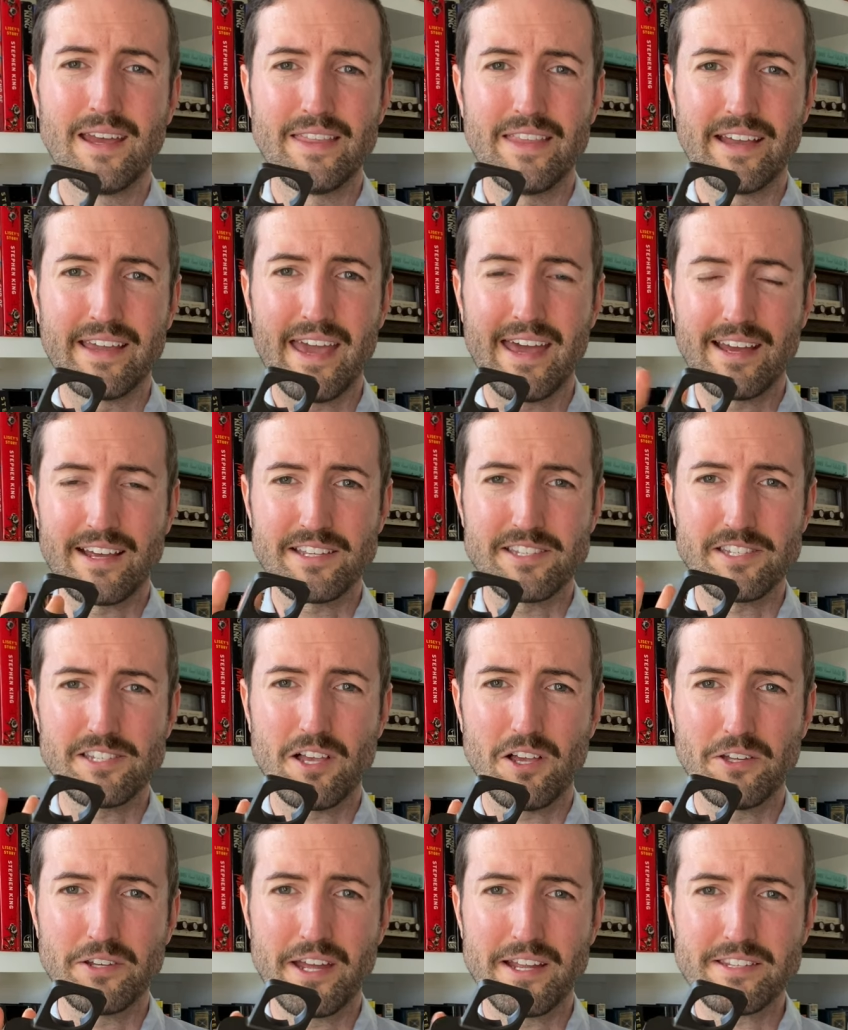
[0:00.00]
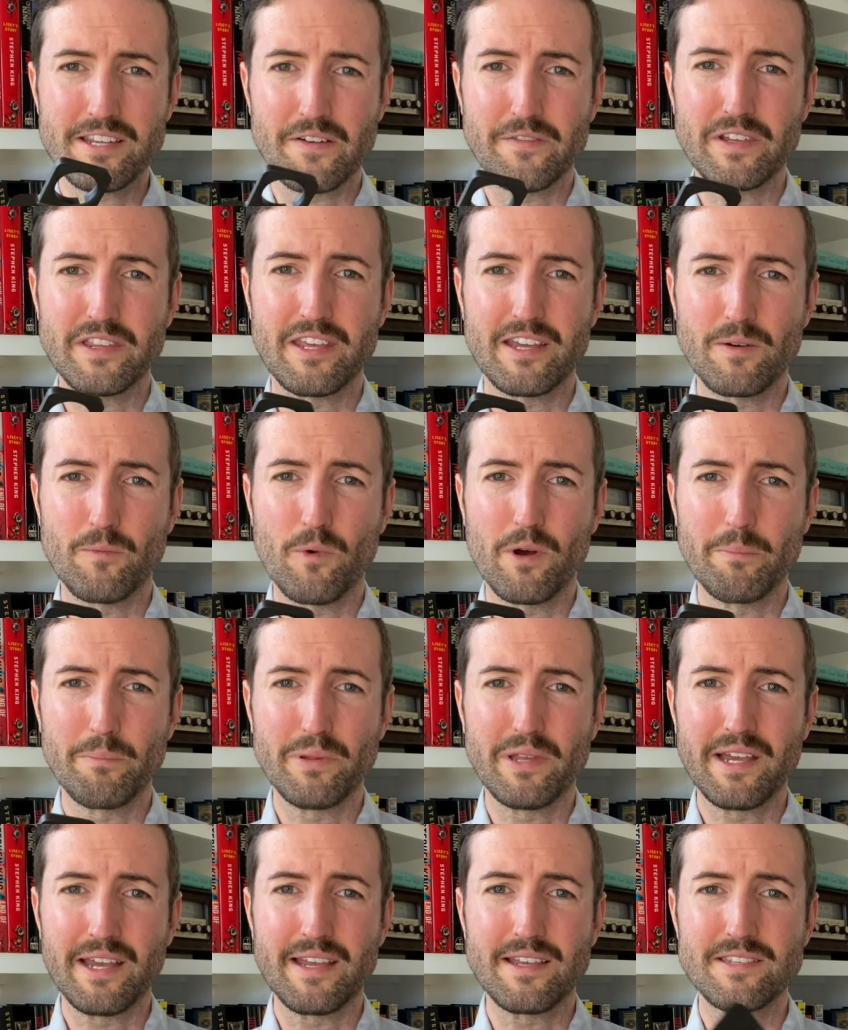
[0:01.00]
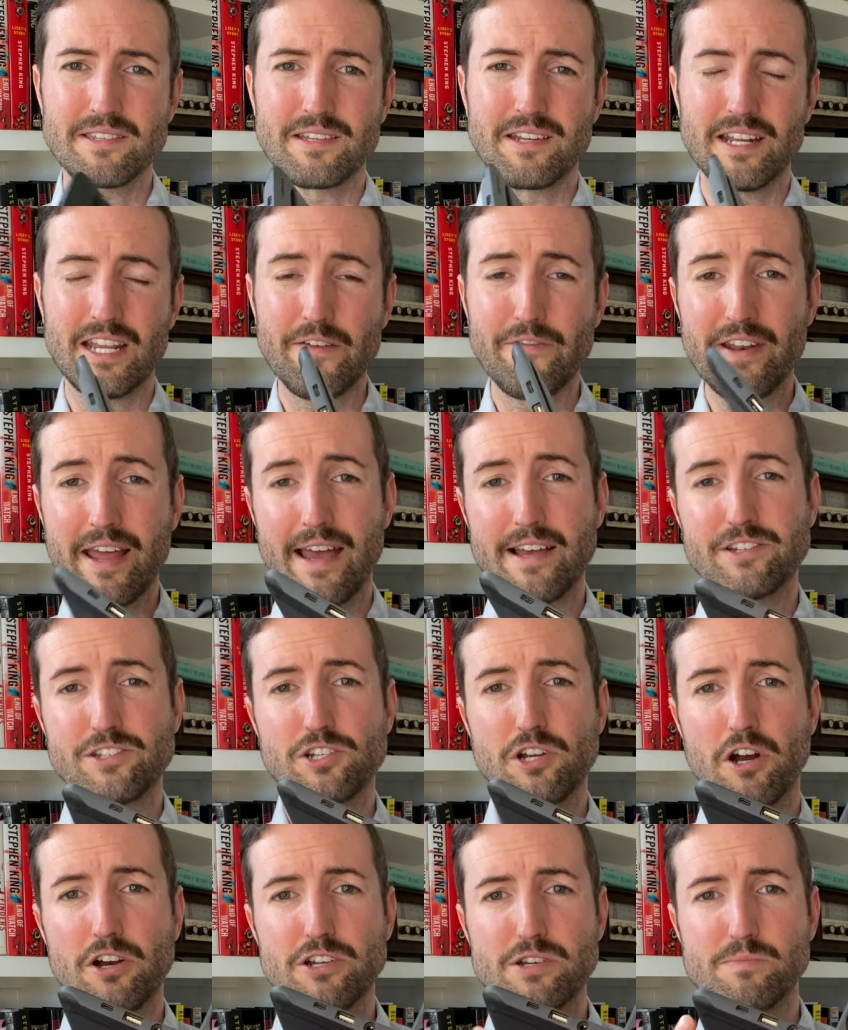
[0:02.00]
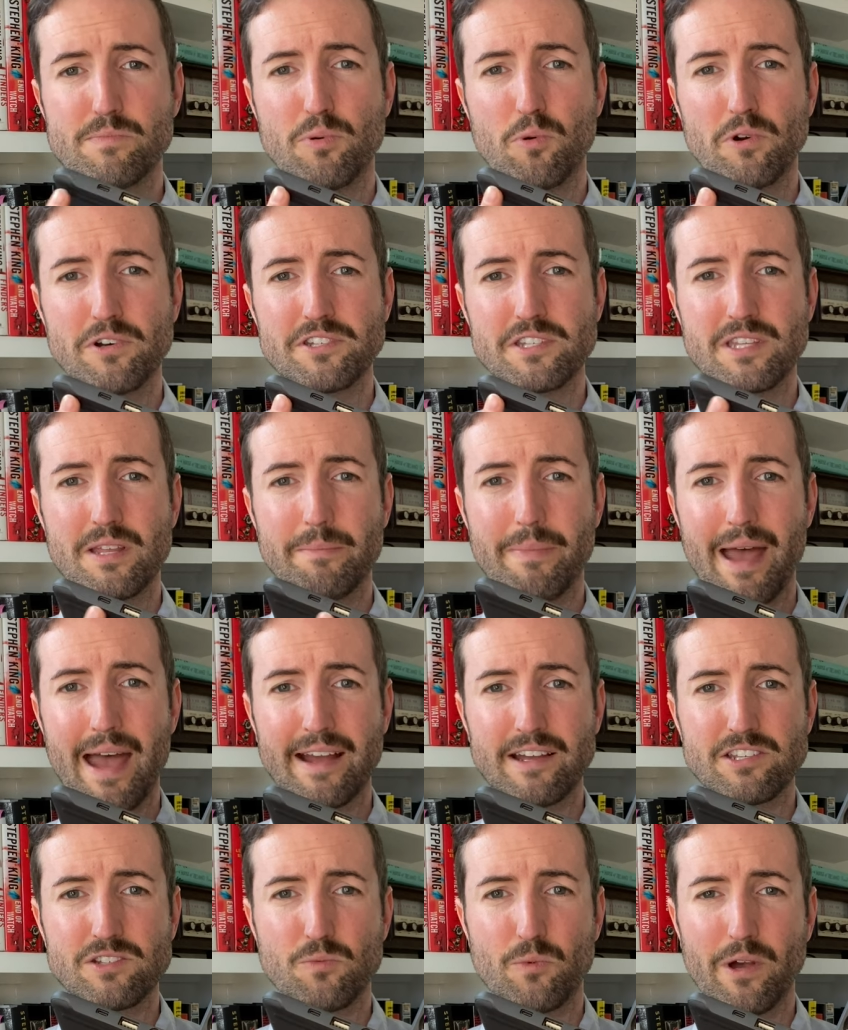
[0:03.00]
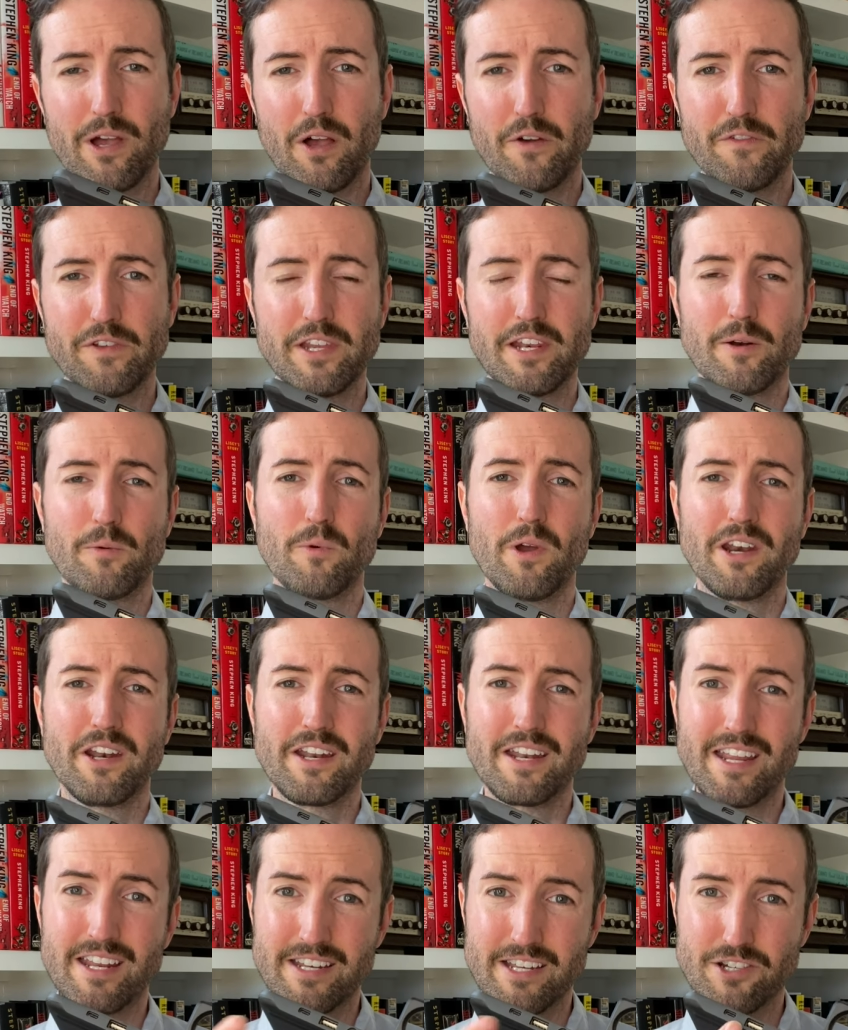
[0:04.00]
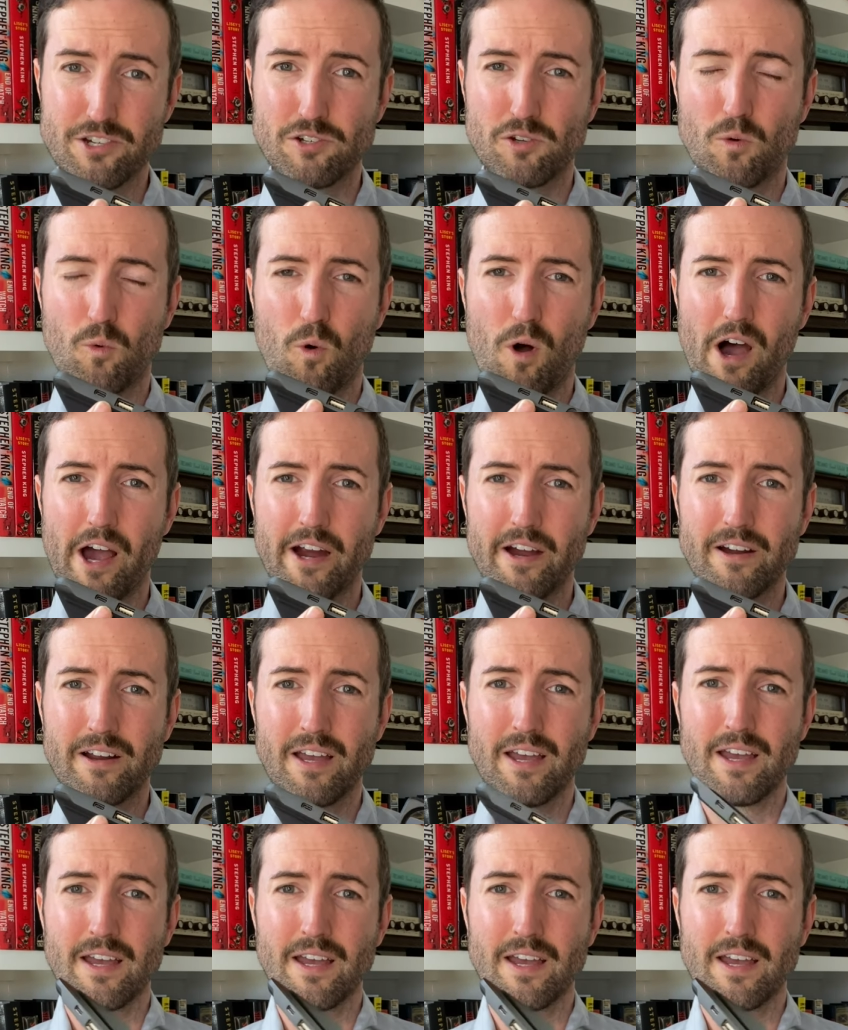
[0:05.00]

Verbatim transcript: that kind of consolidates everything in one place. And it even has charging ports in the back as well if you need to run an additional wire.